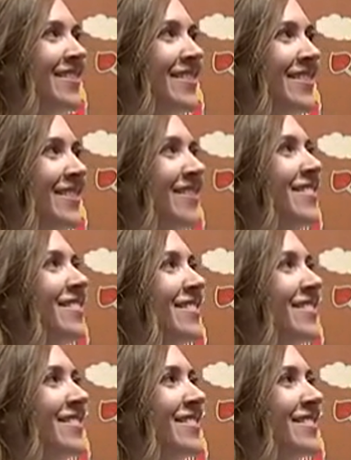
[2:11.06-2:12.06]

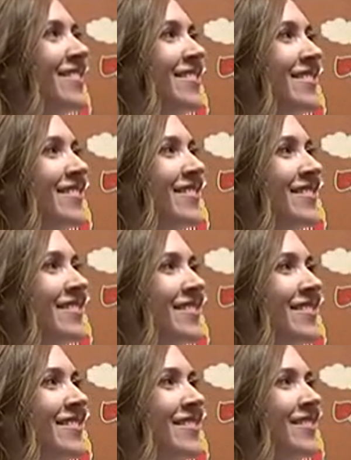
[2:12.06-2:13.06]

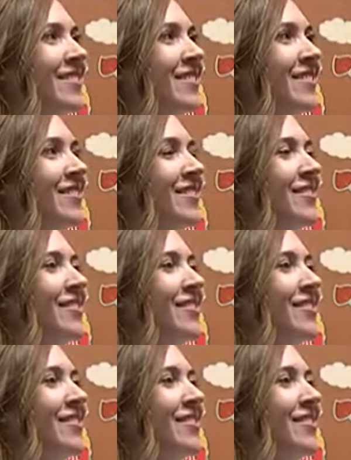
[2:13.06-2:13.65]
(silent)